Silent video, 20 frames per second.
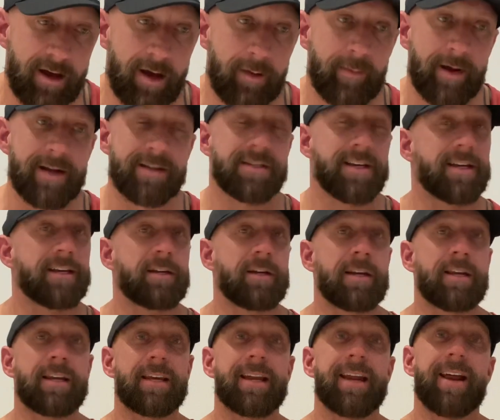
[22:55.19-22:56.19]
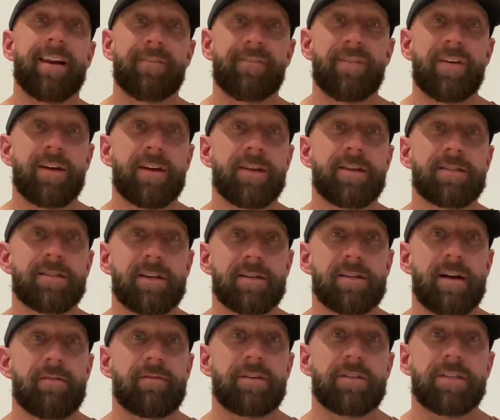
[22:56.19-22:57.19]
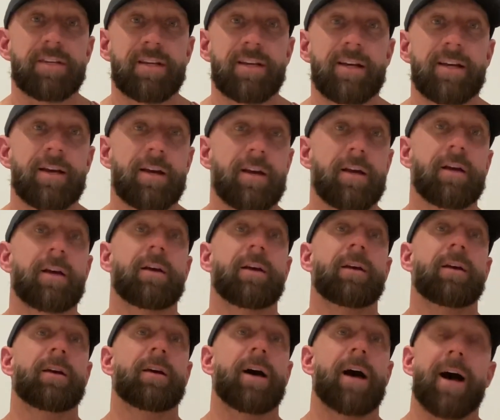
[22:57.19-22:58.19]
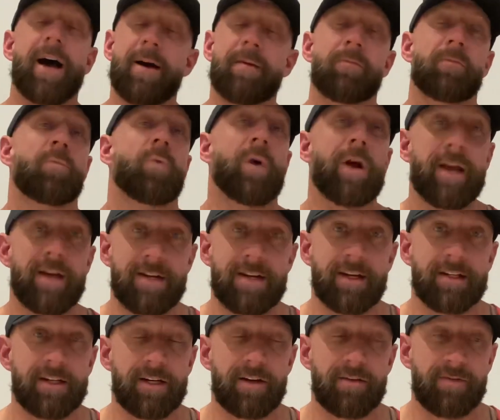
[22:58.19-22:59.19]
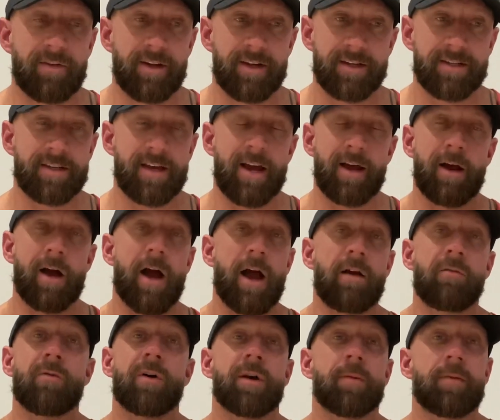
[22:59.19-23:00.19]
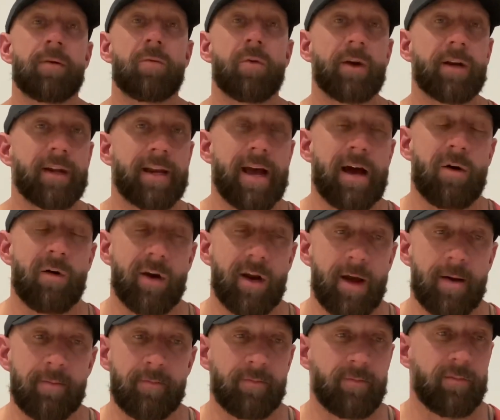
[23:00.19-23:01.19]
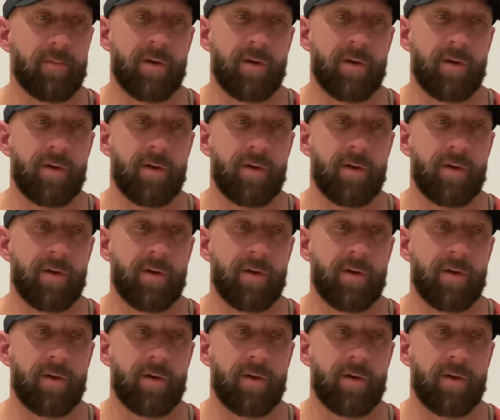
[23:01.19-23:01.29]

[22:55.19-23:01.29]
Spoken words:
I'm not saying you need to get out of fitness because obviously I'm way addicted to fitness. I want to be working out when I'm